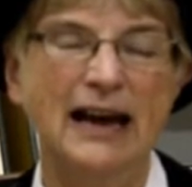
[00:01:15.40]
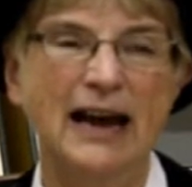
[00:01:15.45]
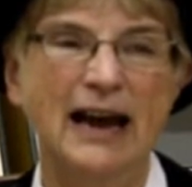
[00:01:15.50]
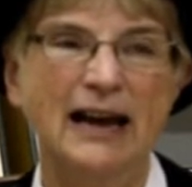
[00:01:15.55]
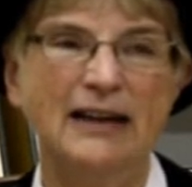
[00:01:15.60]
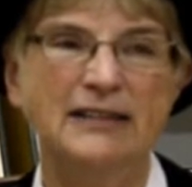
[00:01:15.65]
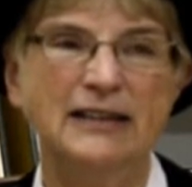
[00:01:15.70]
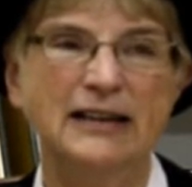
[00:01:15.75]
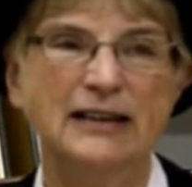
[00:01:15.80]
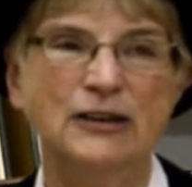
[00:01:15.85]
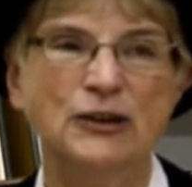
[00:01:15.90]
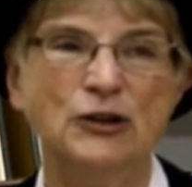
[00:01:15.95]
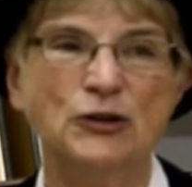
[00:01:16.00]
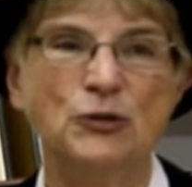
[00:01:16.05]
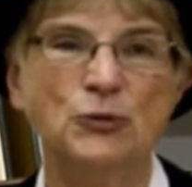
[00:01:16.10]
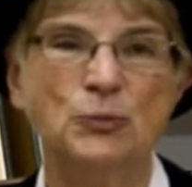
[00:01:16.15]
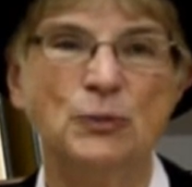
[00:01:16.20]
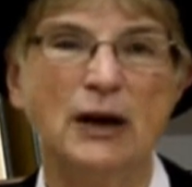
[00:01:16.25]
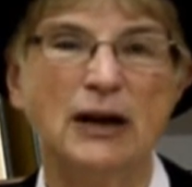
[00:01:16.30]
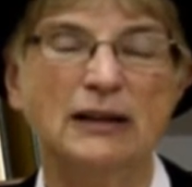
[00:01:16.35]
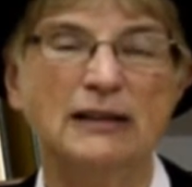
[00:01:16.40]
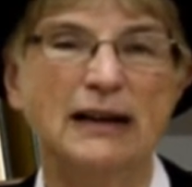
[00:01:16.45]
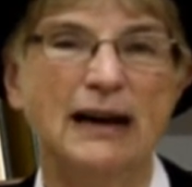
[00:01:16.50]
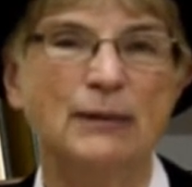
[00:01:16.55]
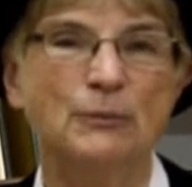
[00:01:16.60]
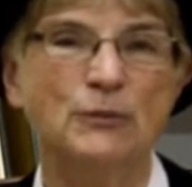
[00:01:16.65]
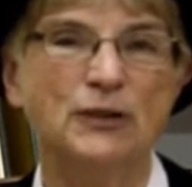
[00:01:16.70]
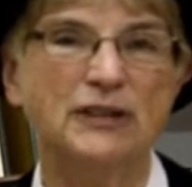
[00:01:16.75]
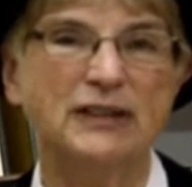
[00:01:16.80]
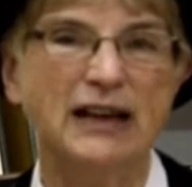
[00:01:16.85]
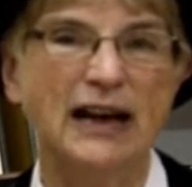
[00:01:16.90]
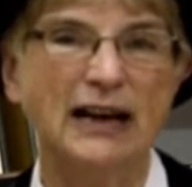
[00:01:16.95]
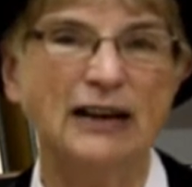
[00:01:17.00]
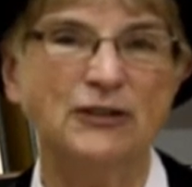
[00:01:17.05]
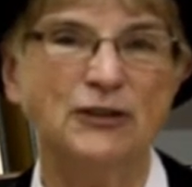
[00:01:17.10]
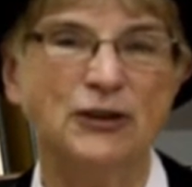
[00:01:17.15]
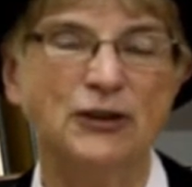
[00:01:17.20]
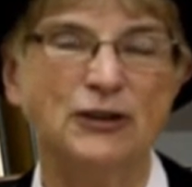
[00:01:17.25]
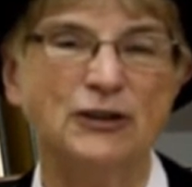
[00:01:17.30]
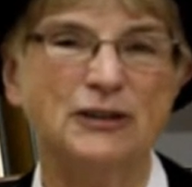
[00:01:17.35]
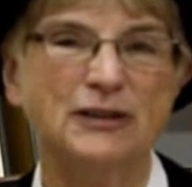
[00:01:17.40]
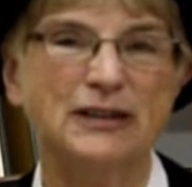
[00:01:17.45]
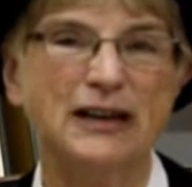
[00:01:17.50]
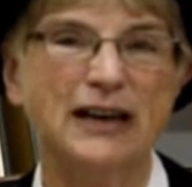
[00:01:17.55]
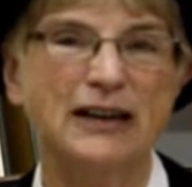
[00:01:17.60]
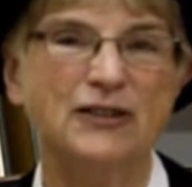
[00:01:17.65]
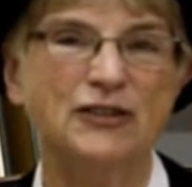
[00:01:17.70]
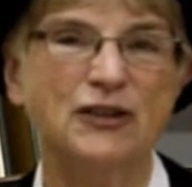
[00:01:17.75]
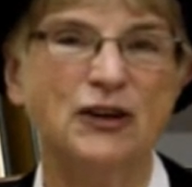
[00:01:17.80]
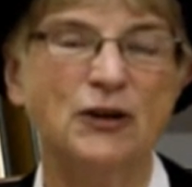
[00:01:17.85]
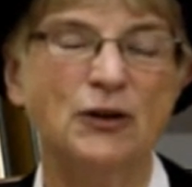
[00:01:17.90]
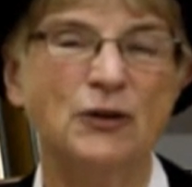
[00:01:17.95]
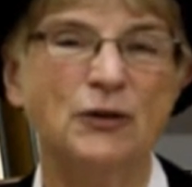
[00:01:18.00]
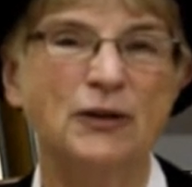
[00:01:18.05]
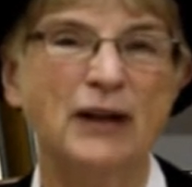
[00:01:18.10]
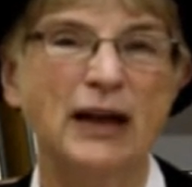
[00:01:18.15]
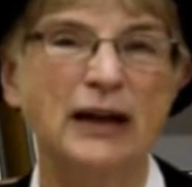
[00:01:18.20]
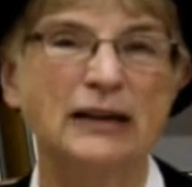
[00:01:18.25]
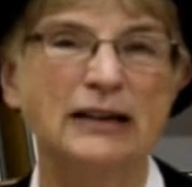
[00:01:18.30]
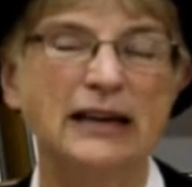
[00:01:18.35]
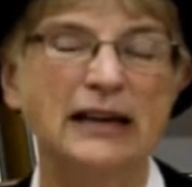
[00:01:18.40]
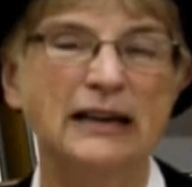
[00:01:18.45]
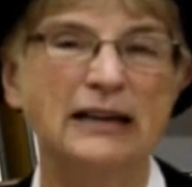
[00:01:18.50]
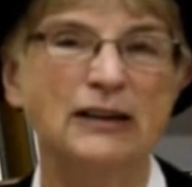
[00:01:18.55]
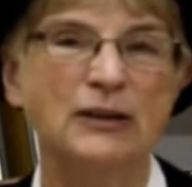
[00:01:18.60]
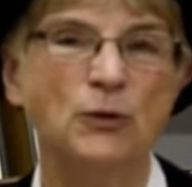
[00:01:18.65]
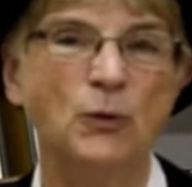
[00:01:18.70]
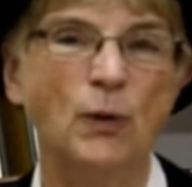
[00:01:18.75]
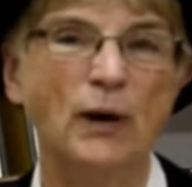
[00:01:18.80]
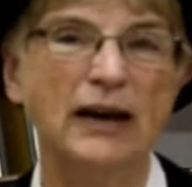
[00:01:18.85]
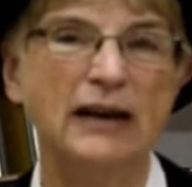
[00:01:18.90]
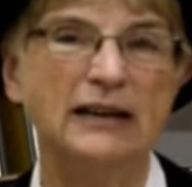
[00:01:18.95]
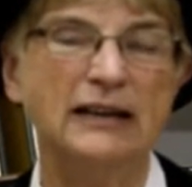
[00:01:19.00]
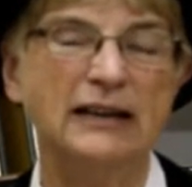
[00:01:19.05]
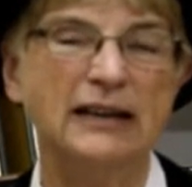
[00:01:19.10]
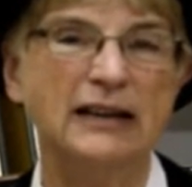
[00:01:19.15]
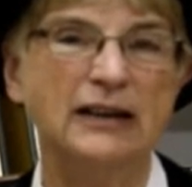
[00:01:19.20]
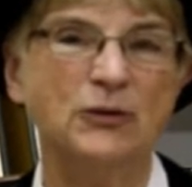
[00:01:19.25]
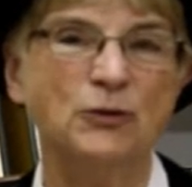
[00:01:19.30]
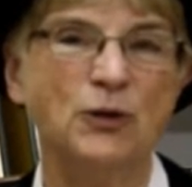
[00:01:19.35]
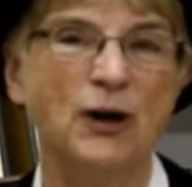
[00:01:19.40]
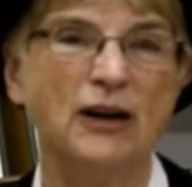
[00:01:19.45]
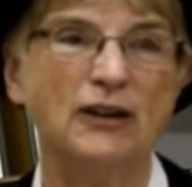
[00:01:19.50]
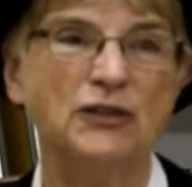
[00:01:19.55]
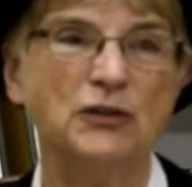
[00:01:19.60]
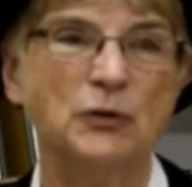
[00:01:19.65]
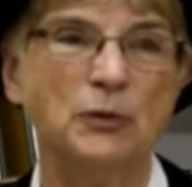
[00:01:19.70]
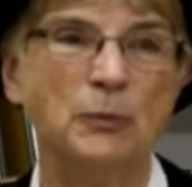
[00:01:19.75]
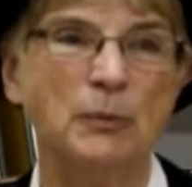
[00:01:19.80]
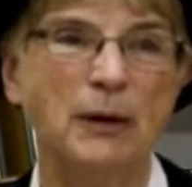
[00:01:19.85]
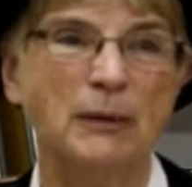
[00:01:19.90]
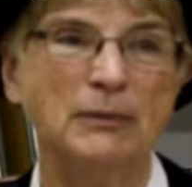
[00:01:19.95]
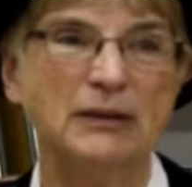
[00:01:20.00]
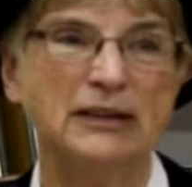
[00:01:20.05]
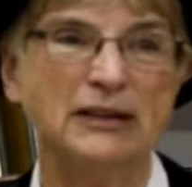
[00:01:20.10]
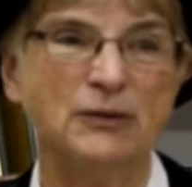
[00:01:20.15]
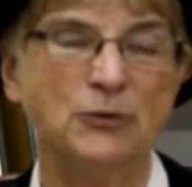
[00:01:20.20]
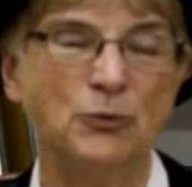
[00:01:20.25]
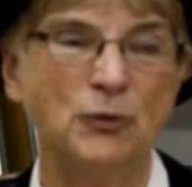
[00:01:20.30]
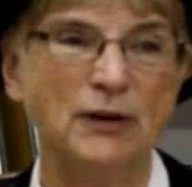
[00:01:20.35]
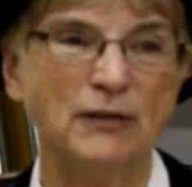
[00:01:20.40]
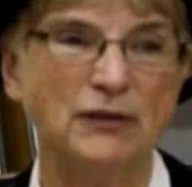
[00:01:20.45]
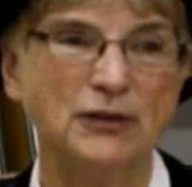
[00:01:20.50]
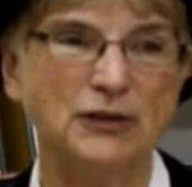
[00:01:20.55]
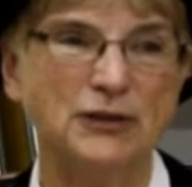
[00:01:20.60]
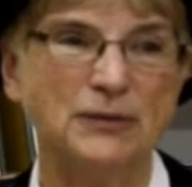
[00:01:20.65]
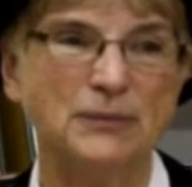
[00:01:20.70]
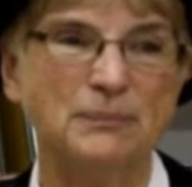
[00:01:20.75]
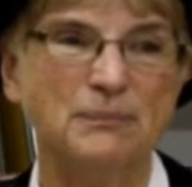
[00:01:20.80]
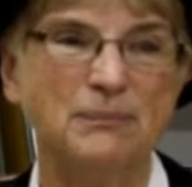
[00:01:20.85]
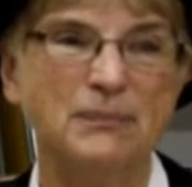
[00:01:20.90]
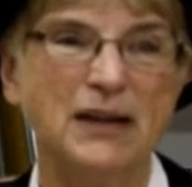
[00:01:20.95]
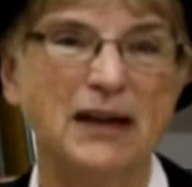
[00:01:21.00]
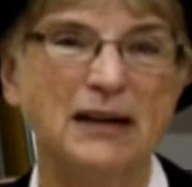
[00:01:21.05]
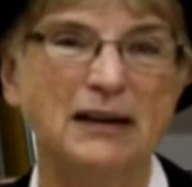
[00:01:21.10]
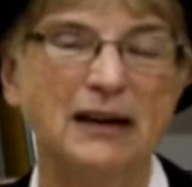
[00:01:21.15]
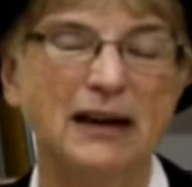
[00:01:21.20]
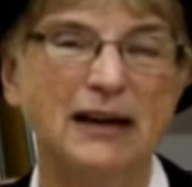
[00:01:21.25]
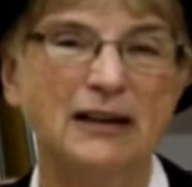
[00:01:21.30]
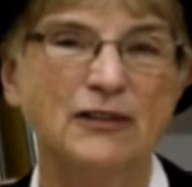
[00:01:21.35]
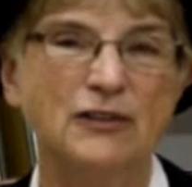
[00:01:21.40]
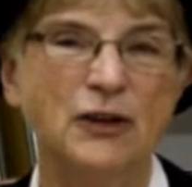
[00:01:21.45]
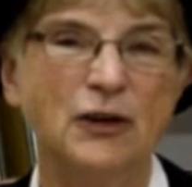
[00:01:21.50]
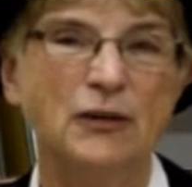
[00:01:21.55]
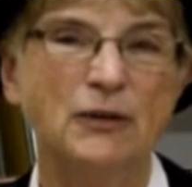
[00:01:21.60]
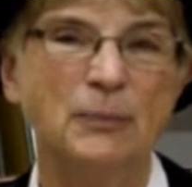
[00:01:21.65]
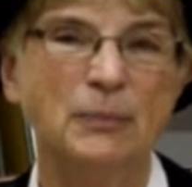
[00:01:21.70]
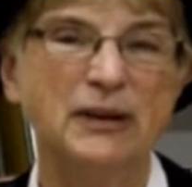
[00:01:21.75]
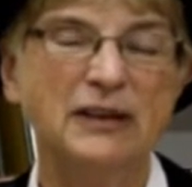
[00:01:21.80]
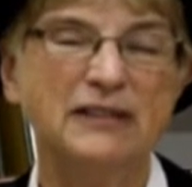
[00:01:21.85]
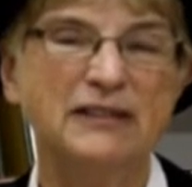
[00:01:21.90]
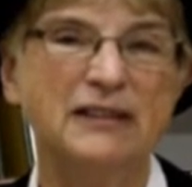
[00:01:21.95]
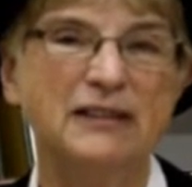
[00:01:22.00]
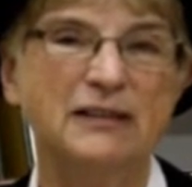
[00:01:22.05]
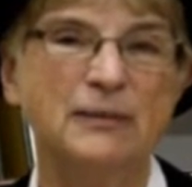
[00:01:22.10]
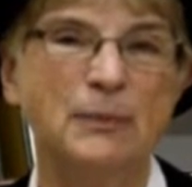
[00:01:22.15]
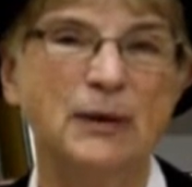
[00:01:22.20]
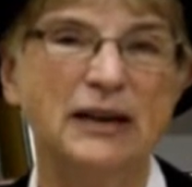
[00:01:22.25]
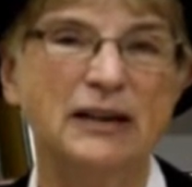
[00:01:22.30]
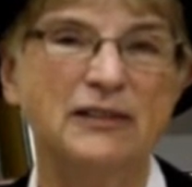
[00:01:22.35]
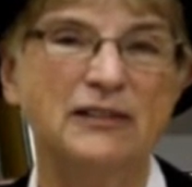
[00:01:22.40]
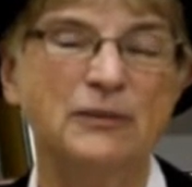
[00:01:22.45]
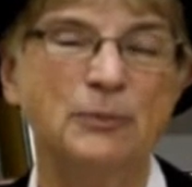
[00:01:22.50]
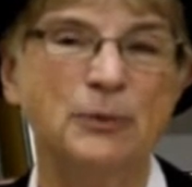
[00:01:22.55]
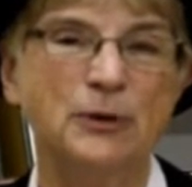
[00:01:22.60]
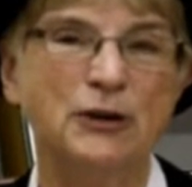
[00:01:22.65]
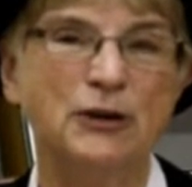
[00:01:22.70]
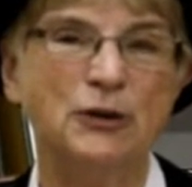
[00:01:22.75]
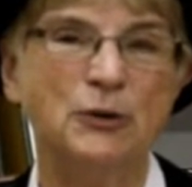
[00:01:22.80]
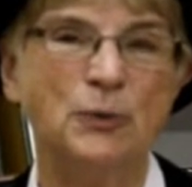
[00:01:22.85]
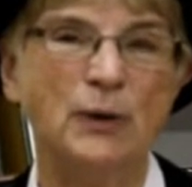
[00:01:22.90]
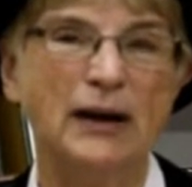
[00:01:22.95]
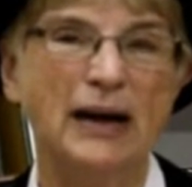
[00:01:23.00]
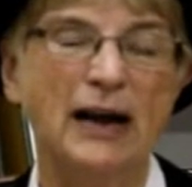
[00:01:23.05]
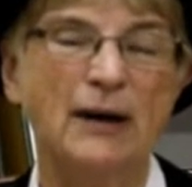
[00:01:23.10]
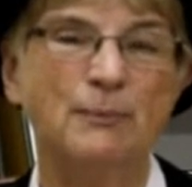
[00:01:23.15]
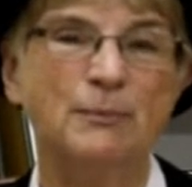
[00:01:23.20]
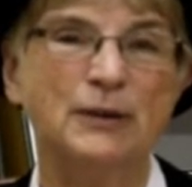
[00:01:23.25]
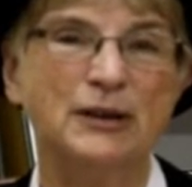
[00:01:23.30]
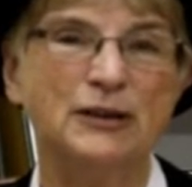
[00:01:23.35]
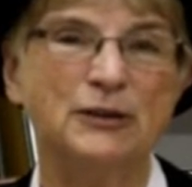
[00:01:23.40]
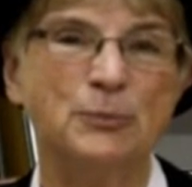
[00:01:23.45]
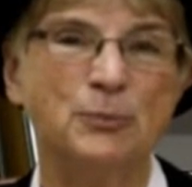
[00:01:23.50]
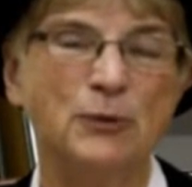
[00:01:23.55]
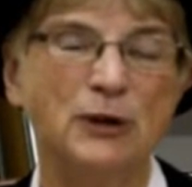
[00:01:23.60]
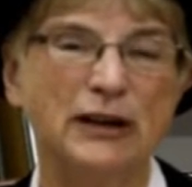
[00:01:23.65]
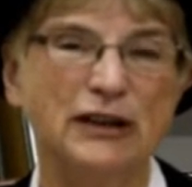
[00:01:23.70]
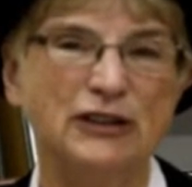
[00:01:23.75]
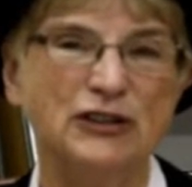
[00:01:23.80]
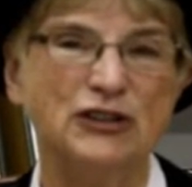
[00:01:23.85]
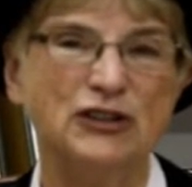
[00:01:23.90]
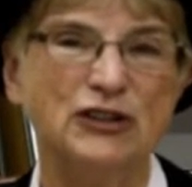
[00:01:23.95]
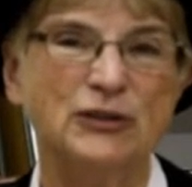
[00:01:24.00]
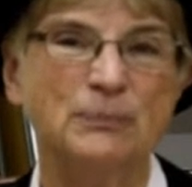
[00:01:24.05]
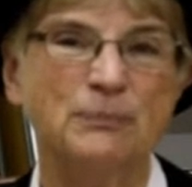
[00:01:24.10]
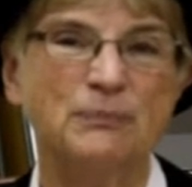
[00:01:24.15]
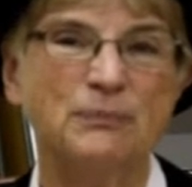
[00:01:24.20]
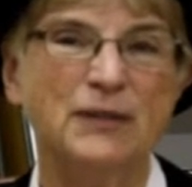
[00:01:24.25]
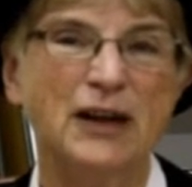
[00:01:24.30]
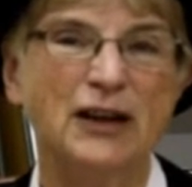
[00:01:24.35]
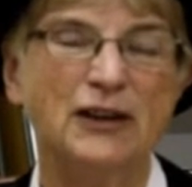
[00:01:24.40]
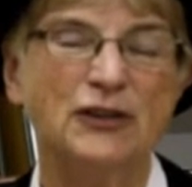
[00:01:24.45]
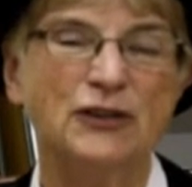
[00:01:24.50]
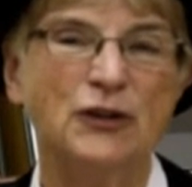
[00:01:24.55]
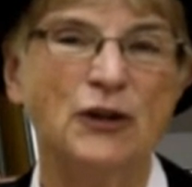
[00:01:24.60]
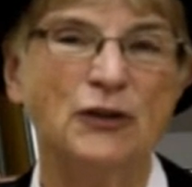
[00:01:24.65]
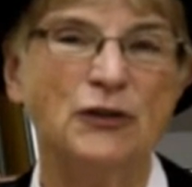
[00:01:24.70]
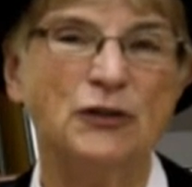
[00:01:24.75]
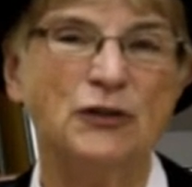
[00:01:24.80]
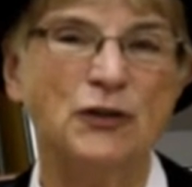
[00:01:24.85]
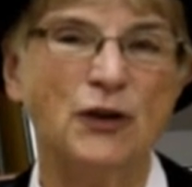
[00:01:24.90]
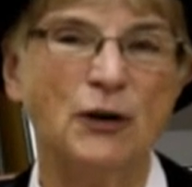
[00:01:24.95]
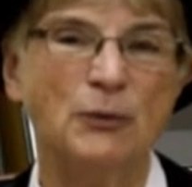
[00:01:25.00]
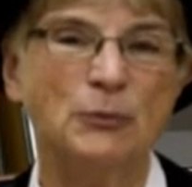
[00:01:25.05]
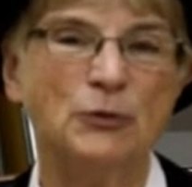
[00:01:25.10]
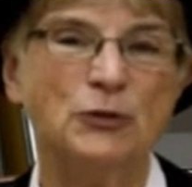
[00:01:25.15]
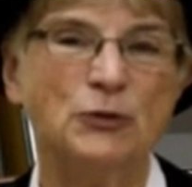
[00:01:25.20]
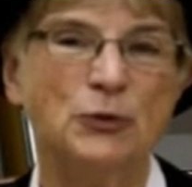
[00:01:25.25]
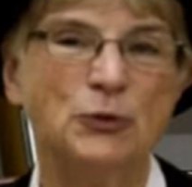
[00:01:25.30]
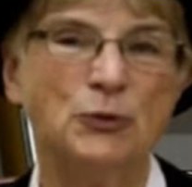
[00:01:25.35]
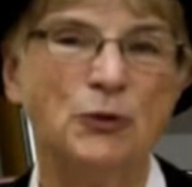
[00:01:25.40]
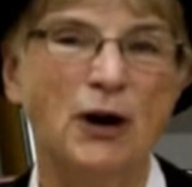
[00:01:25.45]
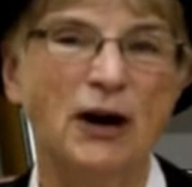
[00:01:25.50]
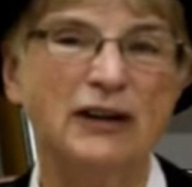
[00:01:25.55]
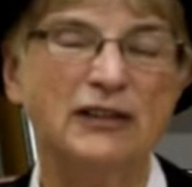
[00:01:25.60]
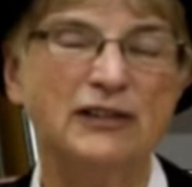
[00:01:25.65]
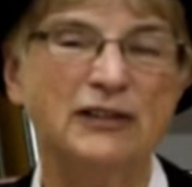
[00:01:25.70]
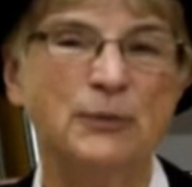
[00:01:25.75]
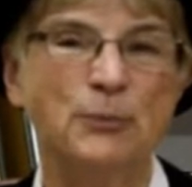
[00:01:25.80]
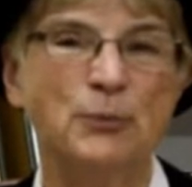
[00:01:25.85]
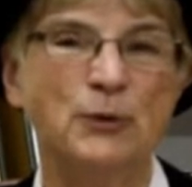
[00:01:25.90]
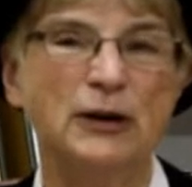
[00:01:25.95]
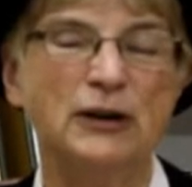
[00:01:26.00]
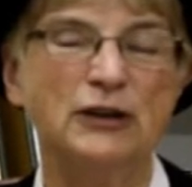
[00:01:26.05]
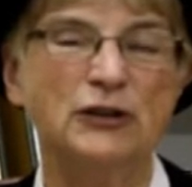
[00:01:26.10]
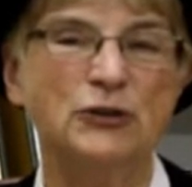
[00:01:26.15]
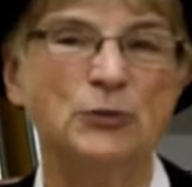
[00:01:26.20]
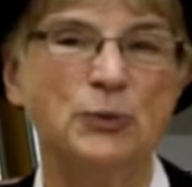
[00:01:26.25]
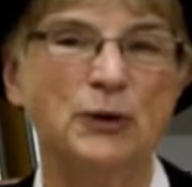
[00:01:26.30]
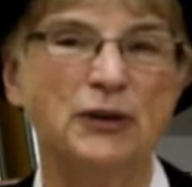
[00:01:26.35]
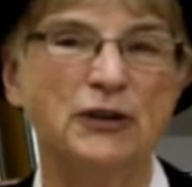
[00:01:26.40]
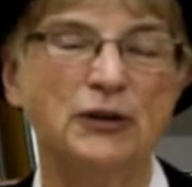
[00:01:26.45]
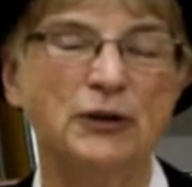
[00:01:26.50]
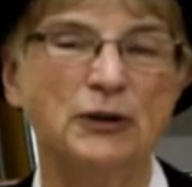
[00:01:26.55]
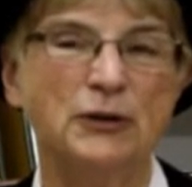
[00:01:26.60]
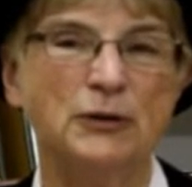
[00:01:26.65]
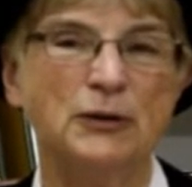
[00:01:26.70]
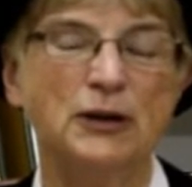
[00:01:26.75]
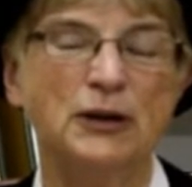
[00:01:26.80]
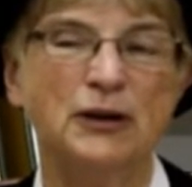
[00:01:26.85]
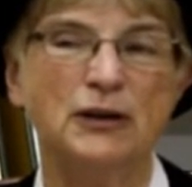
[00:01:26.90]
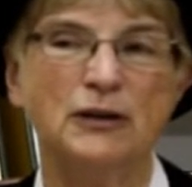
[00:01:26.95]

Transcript: and the nearest rail line was Edgar, and so they needed a way to get across the Republican River. And so the businessmen in Superior went out and built a bridge. So the farmers would cross the bridge with their